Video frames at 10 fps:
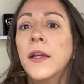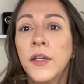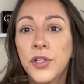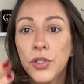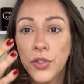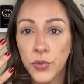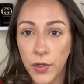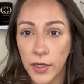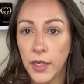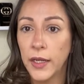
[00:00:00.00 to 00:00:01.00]
just doing a
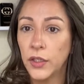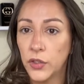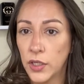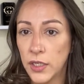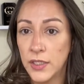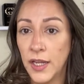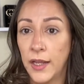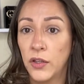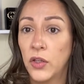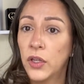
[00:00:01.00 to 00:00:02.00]
night look, a day
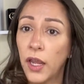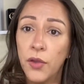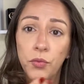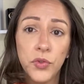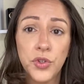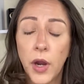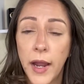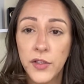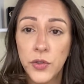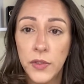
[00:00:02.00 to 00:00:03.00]
look, and we'll try
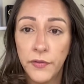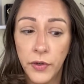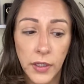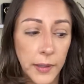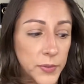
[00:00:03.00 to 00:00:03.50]
2 different lips.